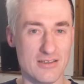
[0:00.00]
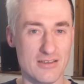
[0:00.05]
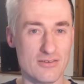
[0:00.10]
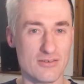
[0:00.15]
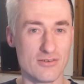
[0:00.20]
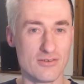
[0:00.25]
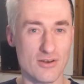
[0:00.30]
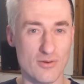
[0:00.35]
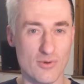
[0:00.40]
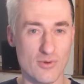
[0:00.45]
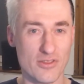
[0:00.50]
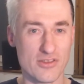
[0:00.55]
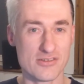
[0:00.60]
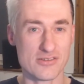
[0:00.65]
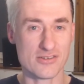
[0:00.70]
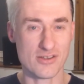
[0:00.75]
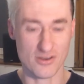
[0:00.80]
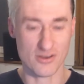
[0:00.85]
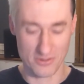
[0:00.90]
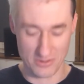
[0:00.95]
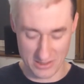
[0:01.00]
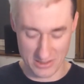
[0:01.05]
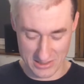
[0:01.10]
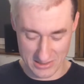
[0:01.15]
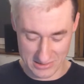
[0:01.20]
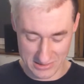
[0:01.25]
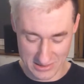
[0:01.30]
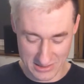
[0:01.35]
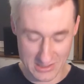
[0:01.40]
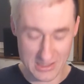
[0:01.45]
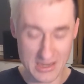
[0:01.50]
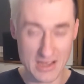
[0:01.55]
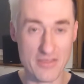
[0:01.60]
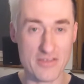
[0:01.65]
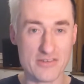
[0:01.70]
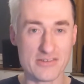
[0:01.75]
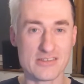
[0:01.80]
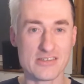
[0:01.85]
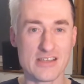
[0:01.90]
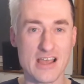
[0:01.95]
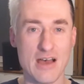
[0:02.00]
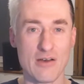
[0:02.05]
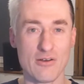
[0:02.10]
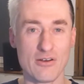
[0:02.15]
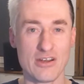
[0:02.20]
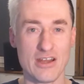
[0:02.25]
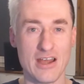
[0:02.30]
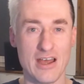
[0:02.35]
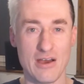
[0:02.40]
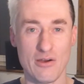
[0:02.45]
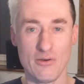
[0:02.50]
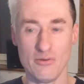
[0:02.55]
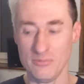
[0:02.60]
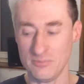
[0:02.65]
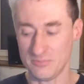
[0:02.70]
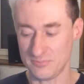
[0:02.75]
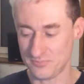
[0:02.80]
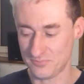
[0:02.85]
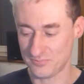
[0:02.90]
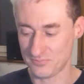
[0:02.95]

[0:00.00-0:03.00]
you know what the score is. And yeah, this is out now.